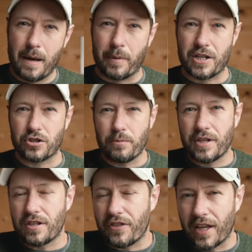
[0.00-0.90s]
But it's
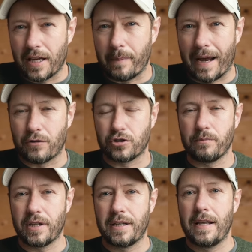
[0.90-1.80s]
something to think about,
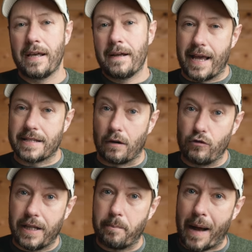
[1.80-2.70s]
something, it's a
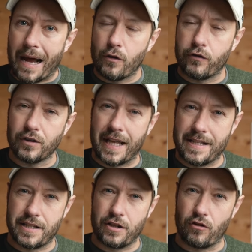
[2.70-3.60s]
really powerful
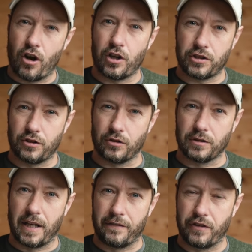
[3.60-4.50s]
lens in your
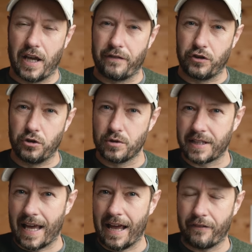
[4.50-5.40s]
arsenal if used
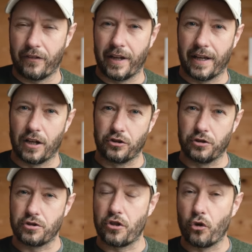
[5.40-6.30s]
carefully and
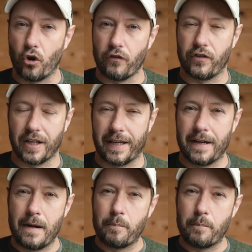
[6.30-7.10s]
used thoughtfully.